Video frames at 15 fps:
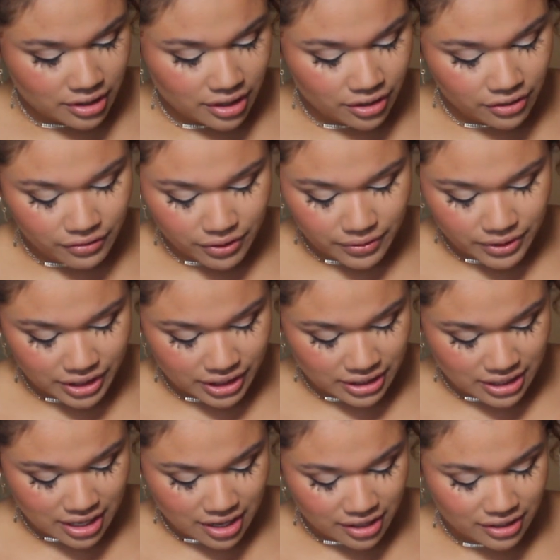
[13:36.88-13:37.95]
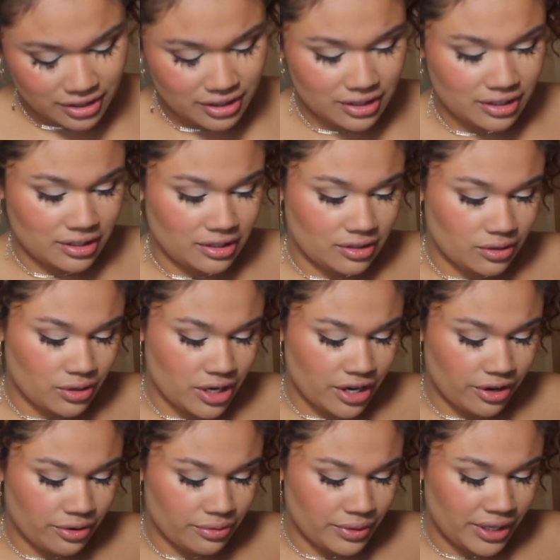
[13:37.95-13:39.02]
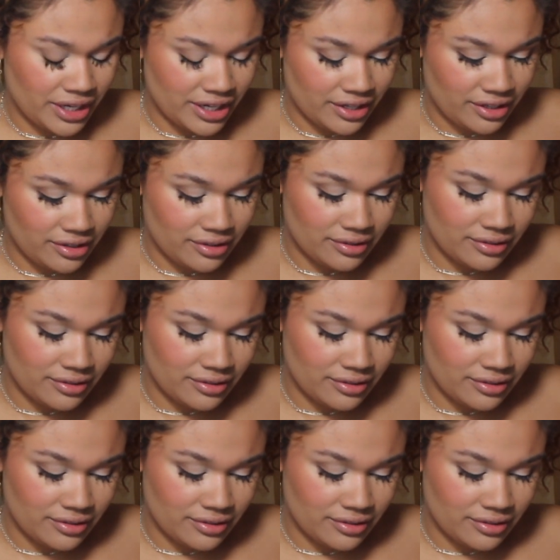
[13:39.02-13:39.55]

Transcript: I don't even know what this says or how to read it.